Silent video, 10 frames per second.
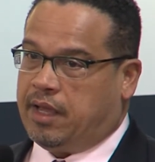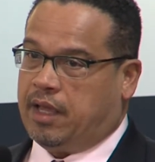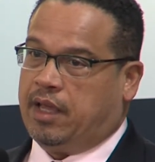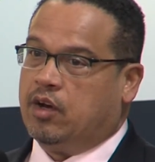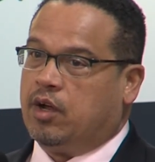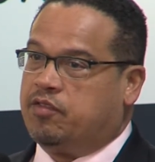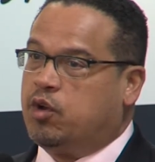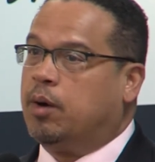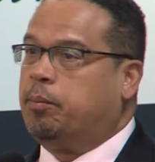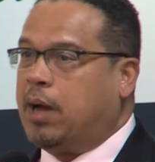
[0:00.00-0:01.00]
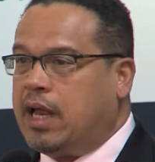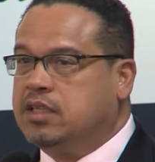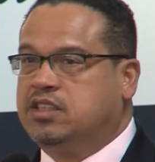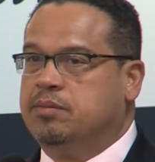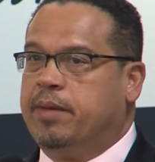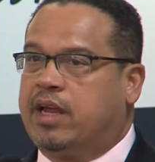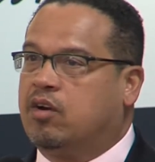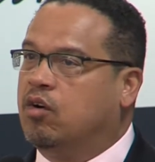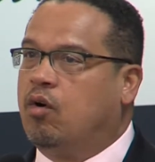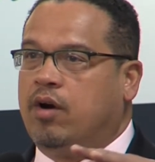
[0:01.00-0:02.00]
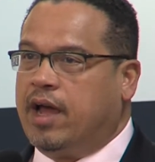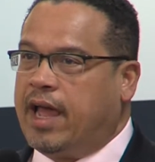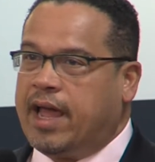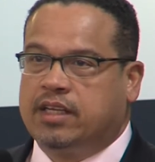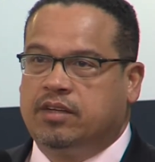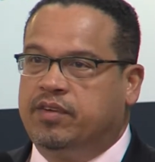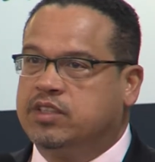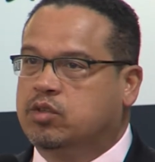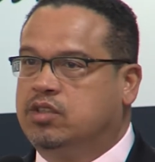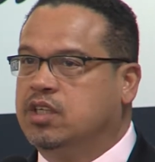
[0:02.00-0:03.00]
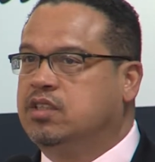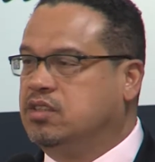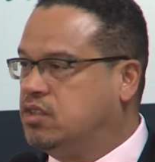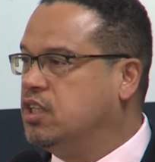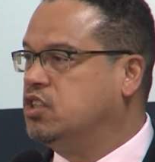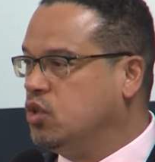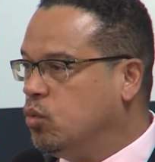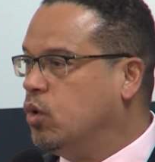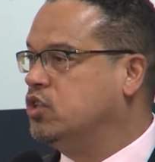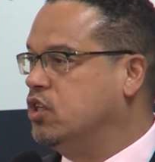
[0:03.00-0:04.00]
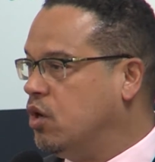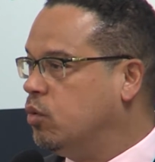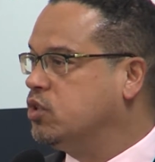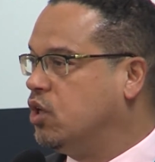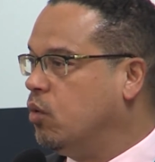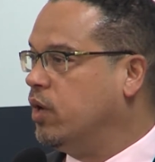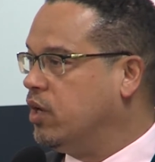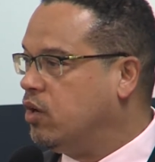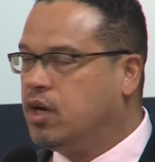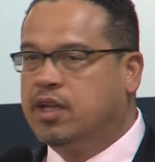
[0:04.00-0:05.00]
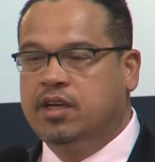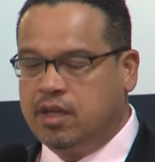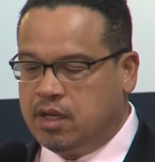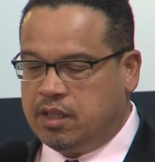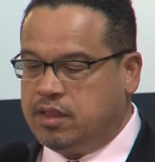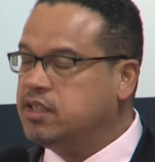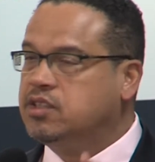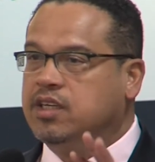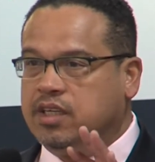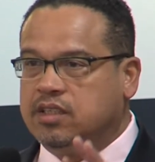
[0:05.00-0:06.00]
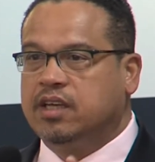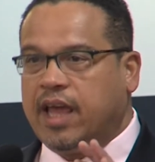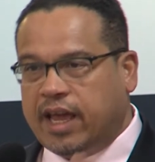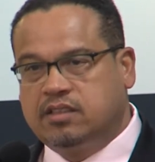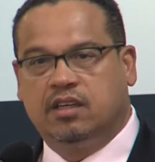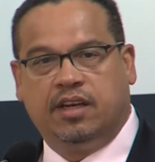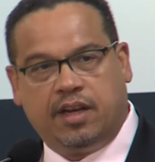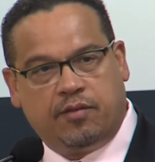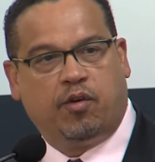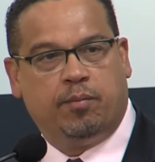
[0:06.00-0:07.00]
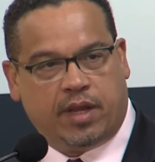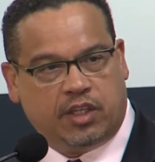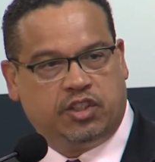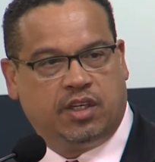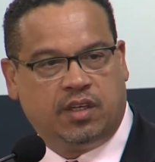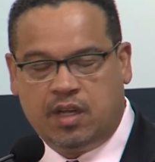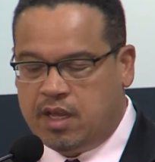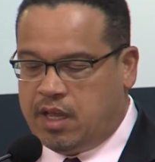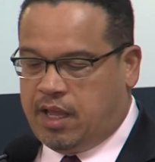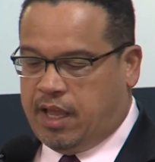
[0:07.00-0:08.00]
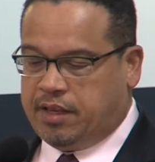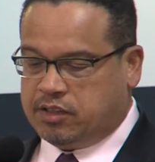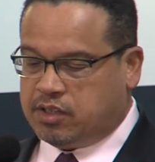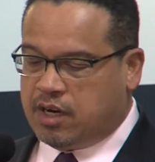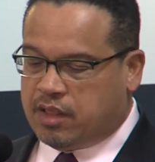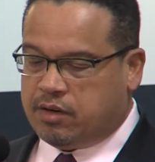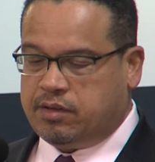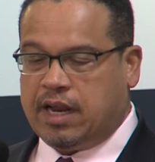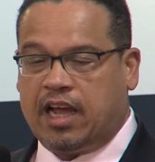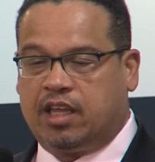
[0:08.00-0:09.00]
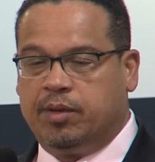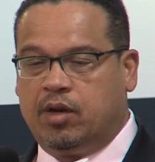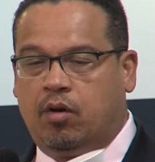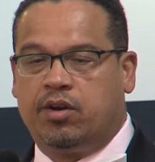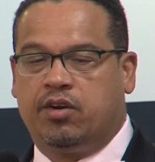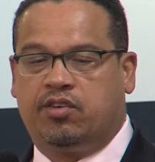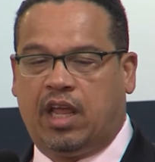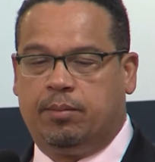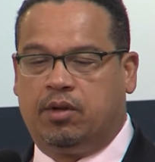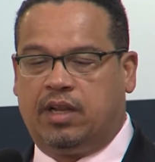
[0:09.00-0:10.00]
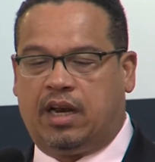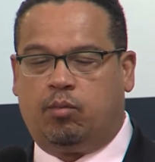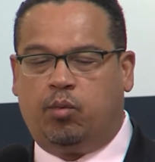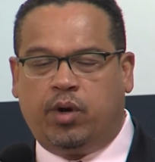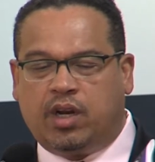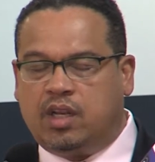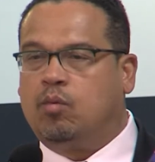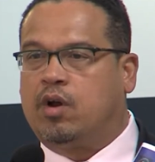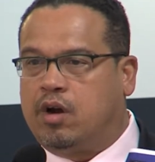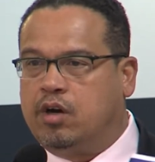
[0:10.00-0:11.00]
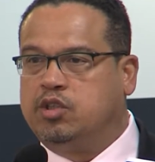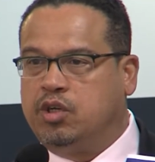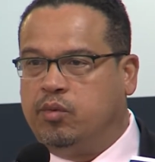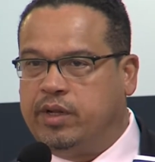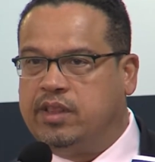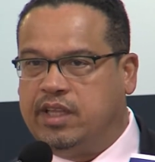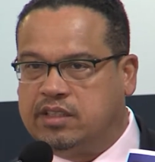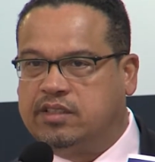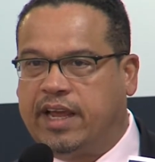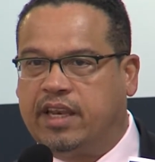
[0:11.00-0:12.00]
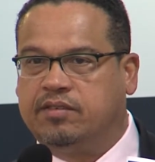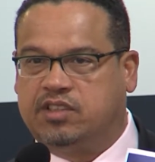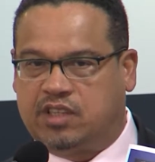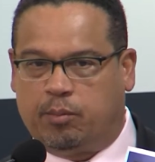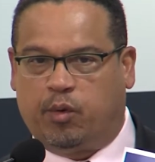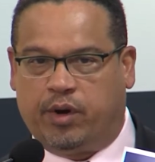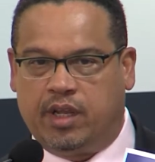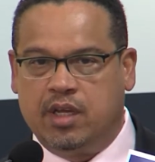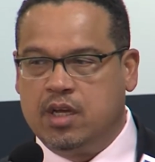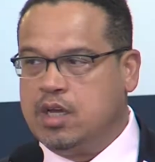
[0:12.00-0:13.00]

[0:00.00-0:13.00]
If you're a policymaker or an activist or just a citizen who wants to know what's going on, this is excellent information. And there's another document on your table, and I really want to urge you to read the executive summary